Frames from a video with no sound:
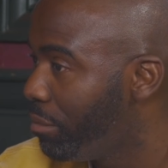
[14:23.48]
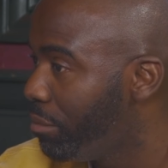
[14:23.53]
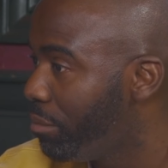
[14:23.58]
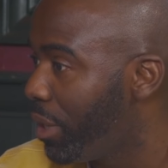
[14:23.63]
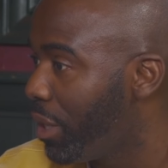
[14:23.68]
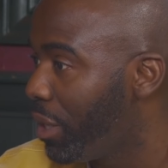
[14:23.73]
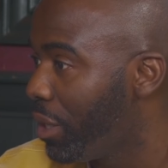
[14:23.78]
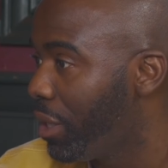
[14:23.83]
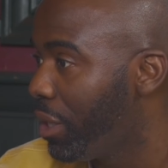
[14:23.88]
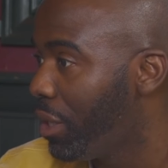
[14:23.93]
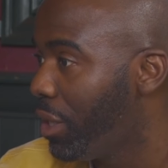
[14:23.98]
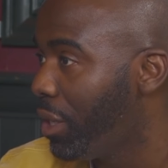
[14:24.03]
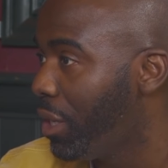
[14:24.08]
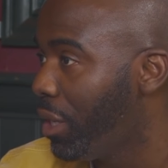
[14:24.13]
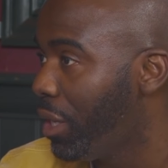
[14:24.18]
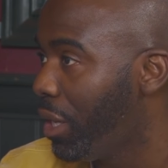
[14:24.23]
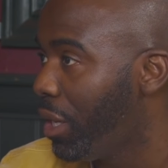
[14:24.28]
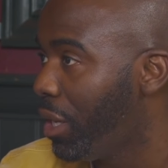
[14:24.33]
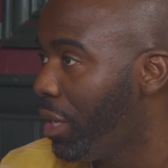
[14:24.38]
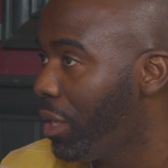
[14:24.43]
But
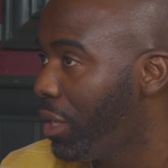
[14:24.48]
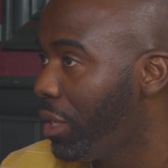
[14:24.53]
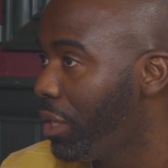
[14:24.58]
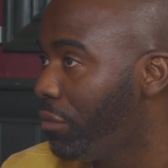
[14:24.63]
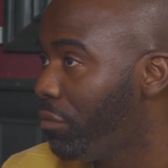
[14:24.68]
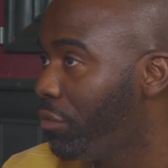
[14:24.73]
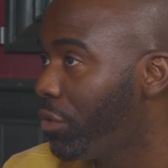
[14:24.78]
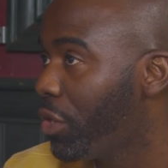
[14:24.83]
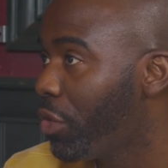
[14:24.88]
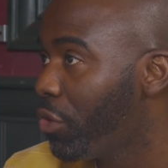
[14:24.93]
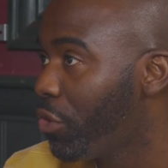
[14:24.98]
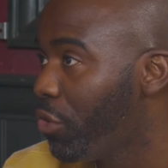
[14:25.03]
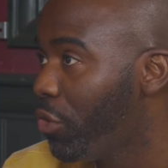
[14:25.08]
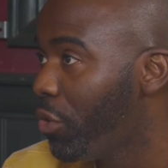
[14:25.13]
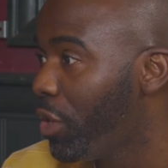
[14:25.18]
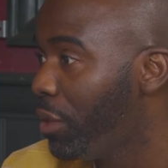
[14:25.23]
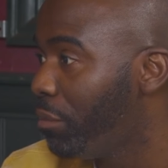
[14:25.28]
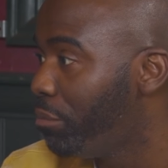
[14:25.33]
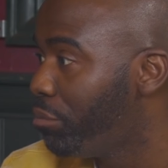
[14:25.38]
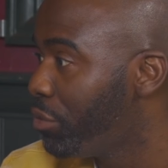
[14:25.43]
if you can go
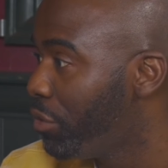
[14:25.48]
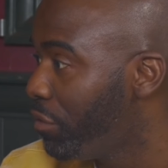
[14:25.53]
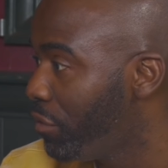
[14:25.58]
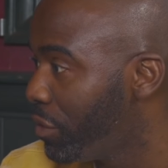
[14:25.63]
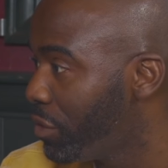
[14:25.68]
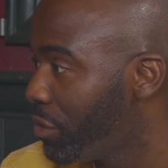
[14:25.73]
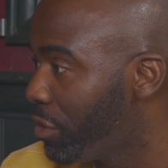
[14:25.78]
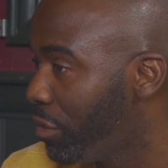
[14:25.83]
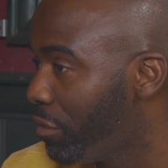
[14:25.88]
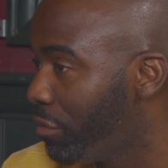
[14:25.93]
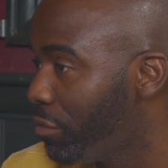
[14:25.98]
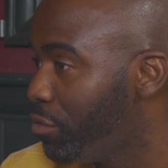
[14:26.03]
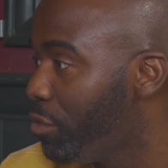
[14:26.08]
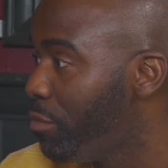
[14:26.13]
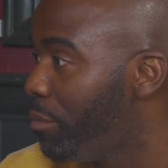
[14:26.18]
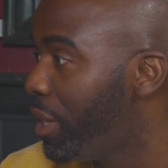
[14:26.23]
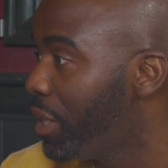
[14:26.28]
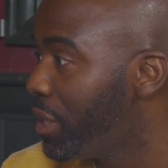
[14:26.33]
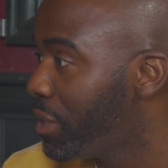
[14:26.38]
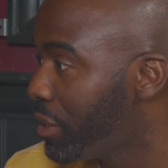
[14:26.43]
and prove yourself, we
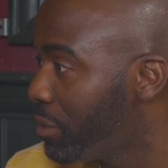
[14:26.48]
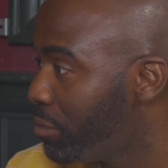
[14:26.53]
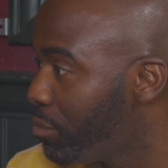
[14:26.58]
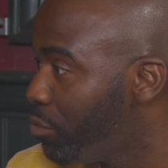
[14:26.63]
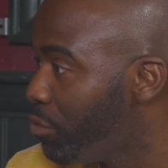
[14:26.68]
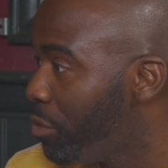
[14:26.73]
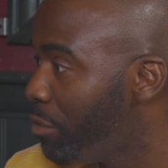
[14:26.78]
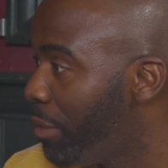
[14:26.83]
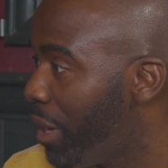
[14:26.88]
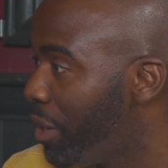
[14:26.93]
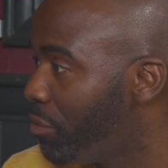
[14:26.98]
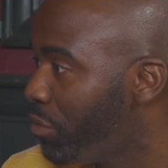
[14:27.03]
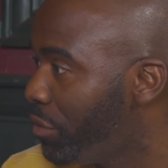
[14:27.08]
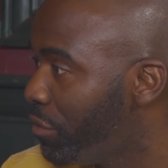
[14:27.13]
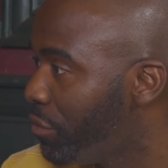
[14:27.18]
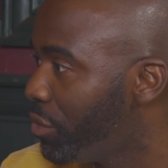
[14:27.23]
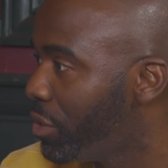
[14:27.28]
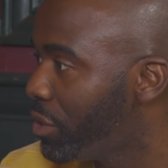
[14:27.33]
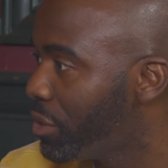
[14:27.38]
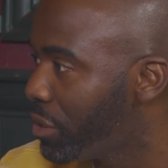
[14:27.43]
might we might review the